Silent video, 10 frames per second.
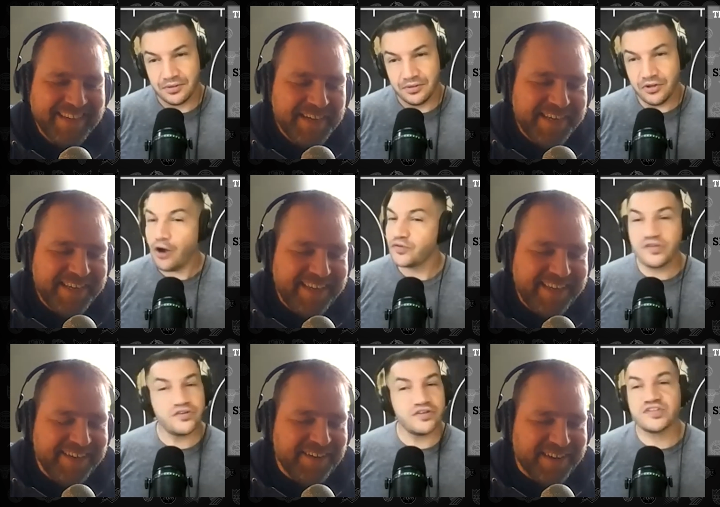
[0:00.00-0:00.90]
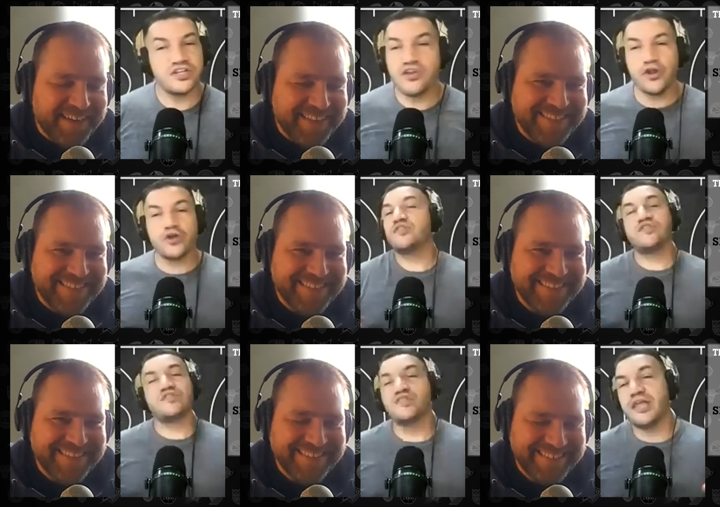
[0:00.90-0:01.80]
Speaker 1: No, he, seriously. Okay. No, no,
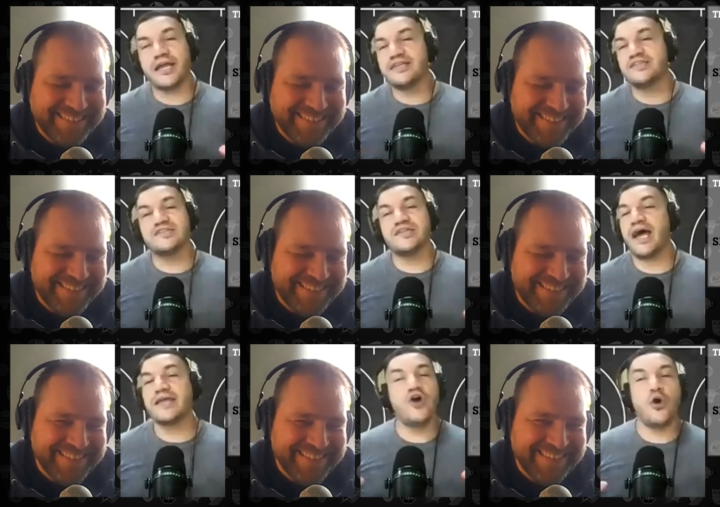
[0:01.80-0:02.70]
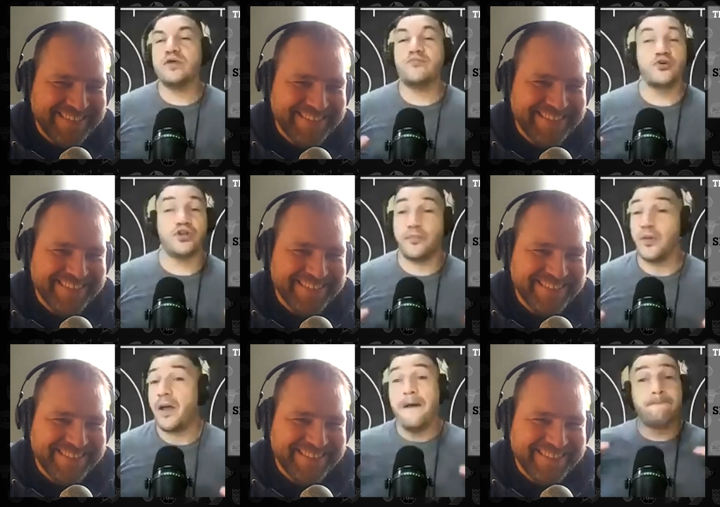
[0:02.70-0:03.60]
seriously. Like, this is, I know he put up
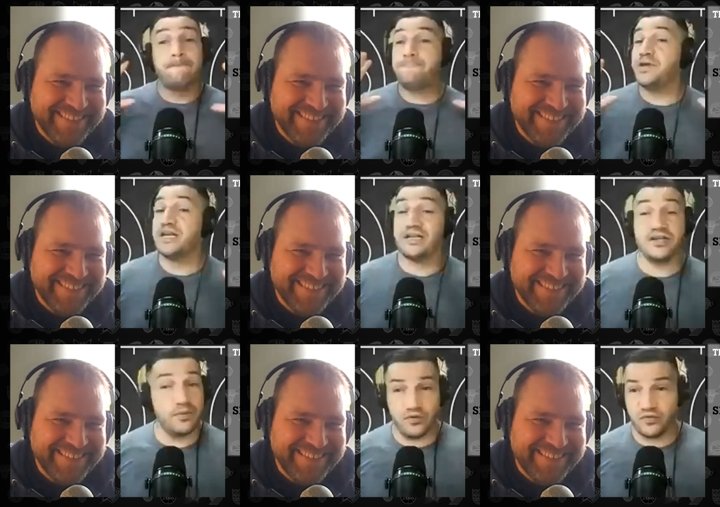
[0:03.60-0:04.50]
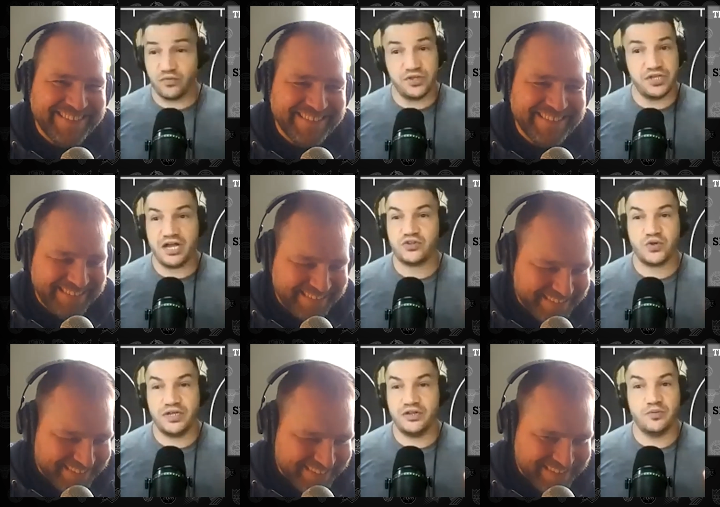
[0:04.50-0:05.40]
big numbers when he got
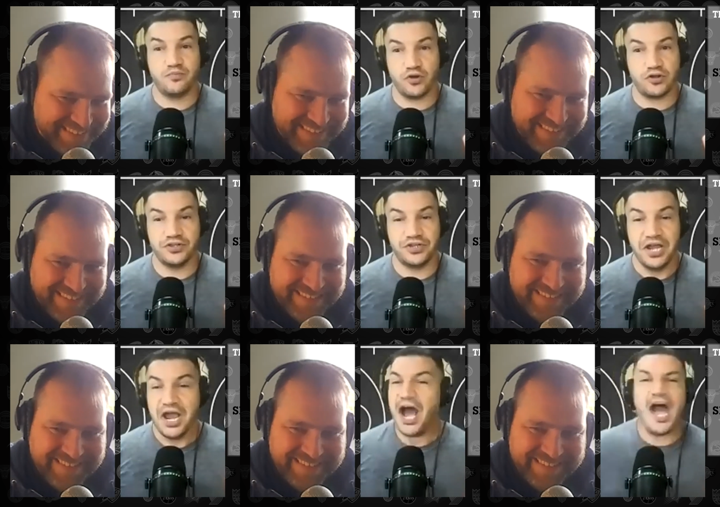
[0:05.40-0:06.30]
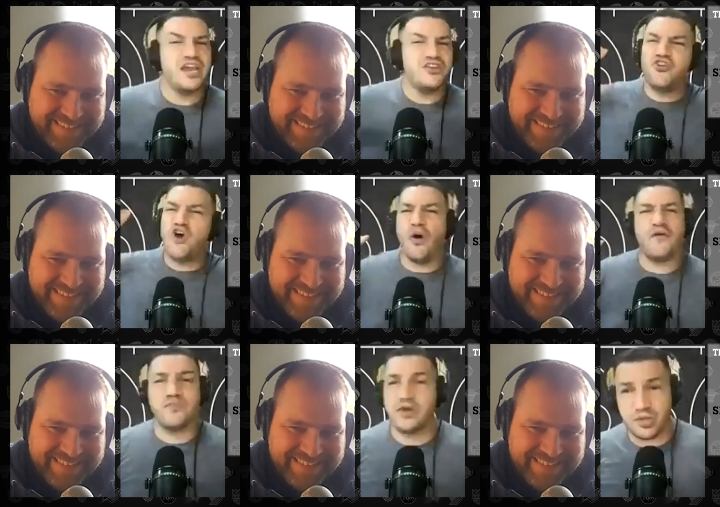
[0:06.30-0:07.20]
traded to Brooklyn. I know
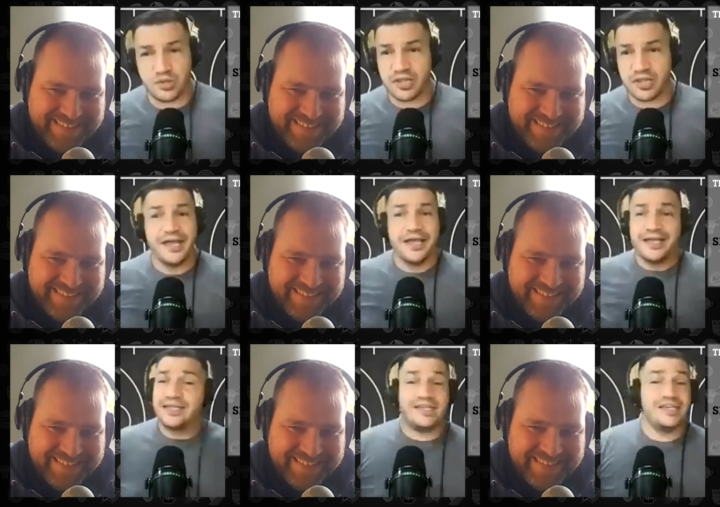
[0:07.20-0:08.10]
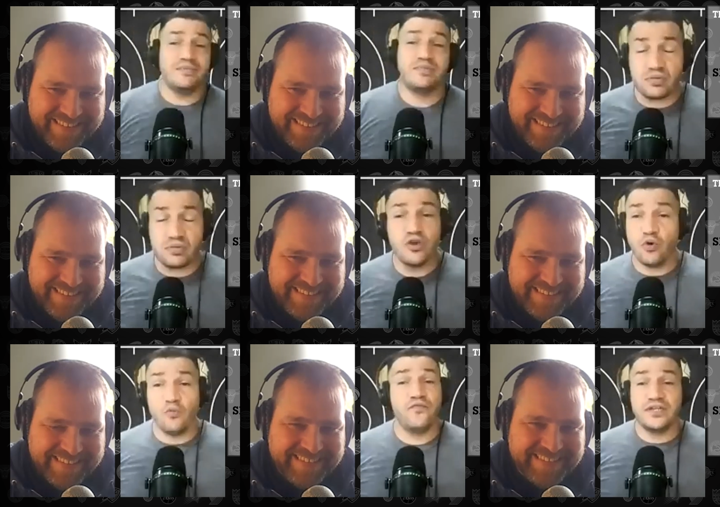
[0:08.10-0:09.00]
everybody this and that. The team
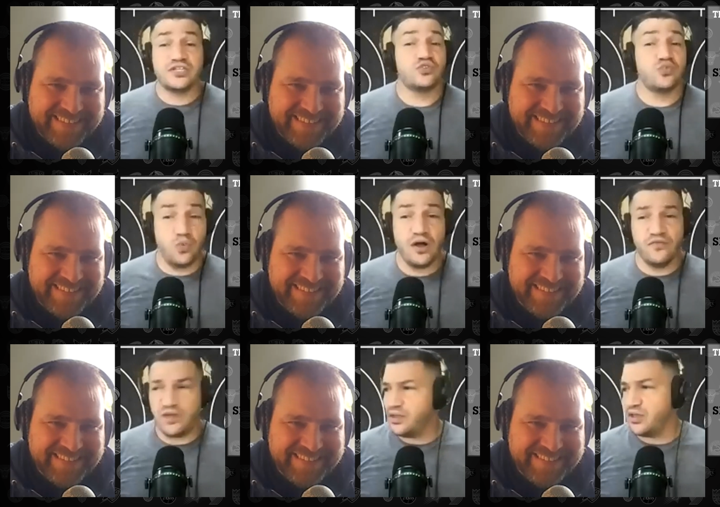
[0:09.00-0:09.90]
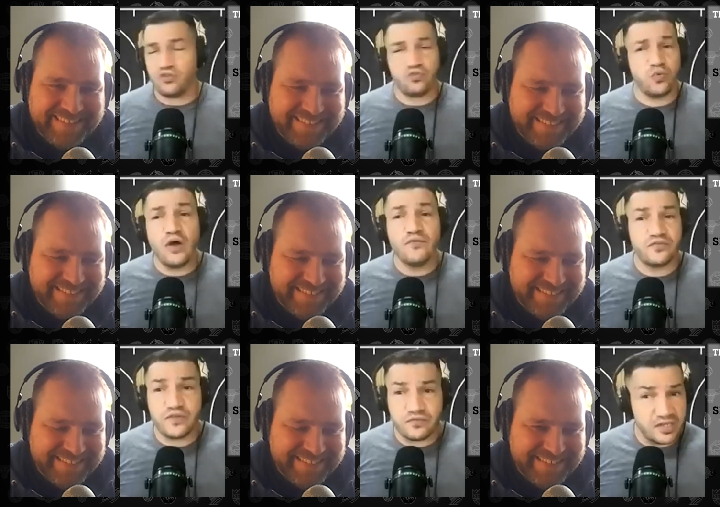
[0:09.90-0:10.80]
still finished 12, uh, 12
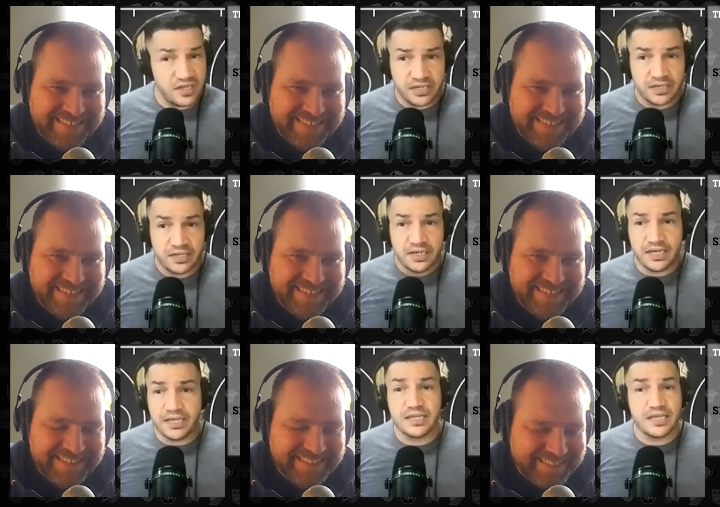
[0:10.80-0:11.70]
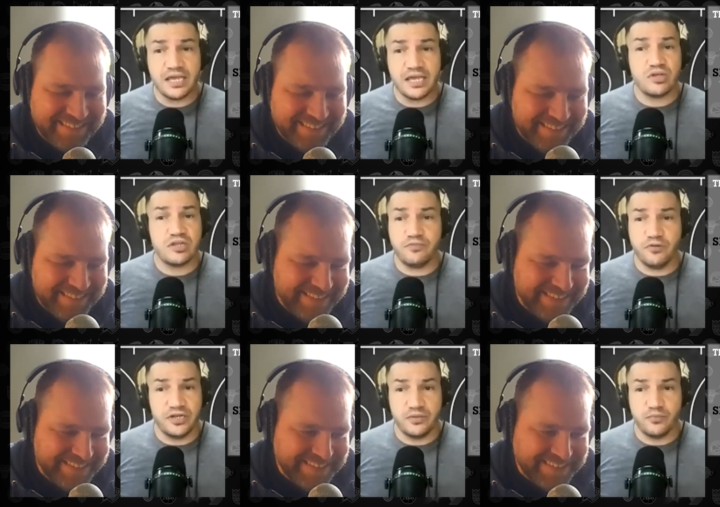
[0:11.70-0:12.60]
and 15 in the games that he
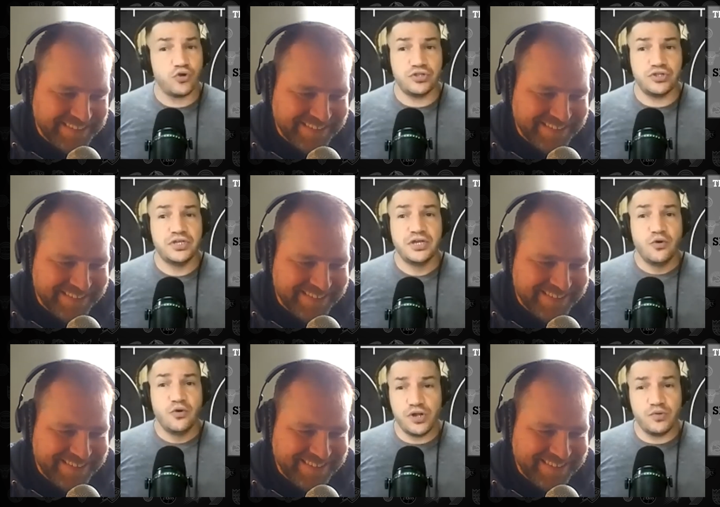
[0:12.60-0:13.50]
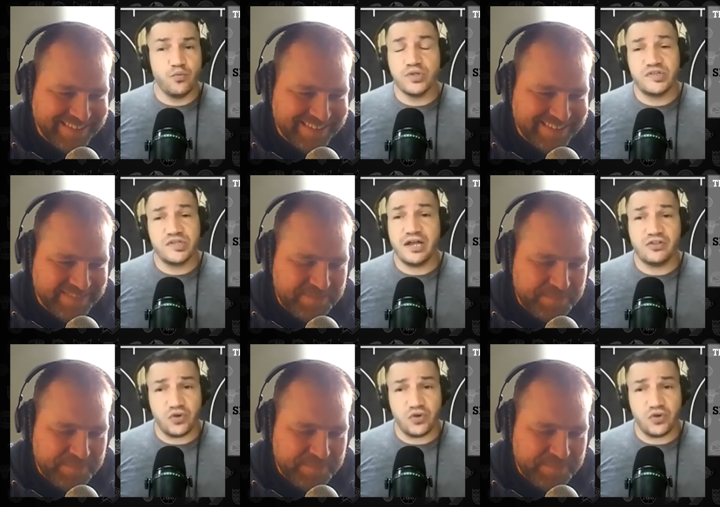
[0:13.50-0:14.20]
played in Brooklyn when once he got